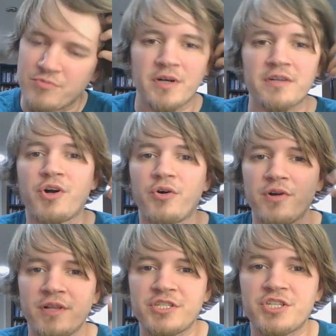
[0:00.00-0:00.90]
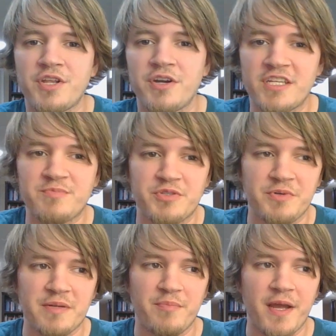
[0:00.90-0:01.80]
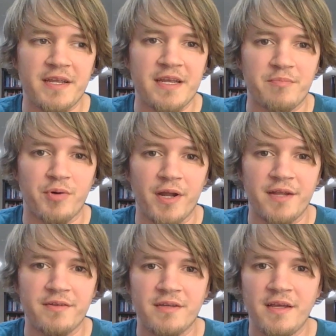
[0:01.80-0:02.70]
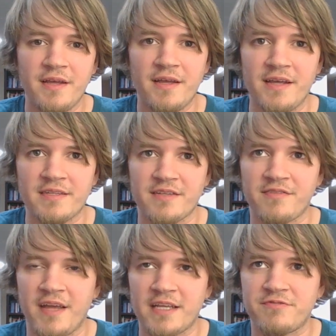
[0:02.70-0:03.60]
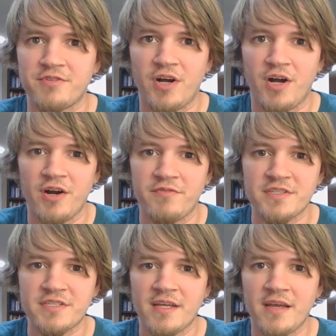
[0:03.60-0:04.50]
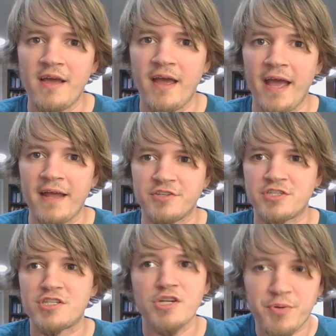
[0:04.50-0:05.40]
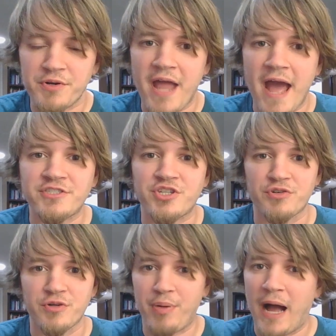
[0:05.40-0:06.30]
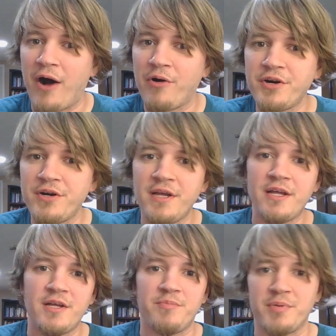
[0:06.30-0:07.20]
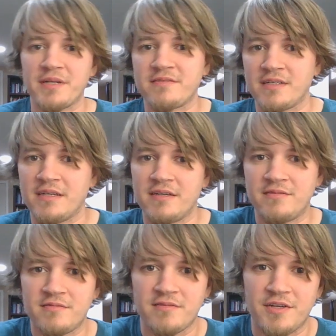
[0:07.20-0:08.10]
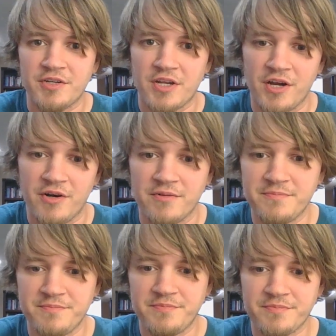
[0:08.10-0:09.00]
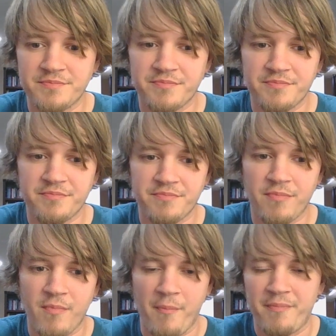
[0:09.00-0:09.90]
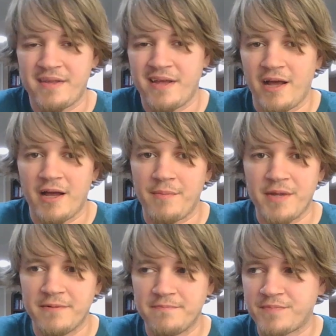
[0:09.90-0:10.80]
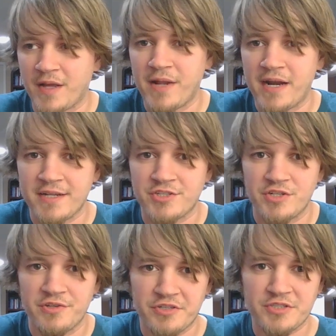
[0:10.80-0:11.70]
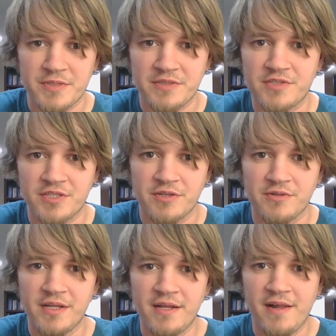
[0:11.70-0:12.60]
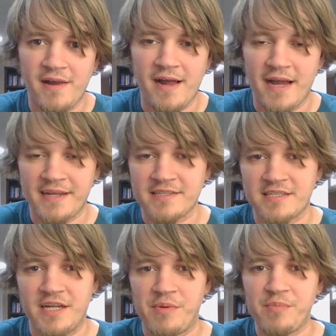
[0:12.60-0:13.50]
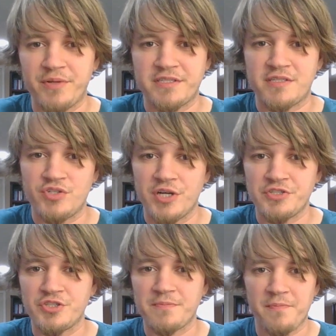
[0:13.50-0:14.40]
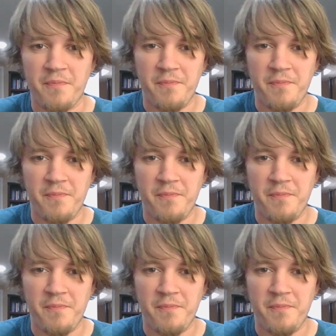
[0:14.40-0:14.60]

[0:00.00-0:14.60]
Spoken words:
what correlation there is between baking bread as a thanks for a harvest and supernatural power, but there you go. I'm not an ancient Norseman, so I guess it's not my place to judge.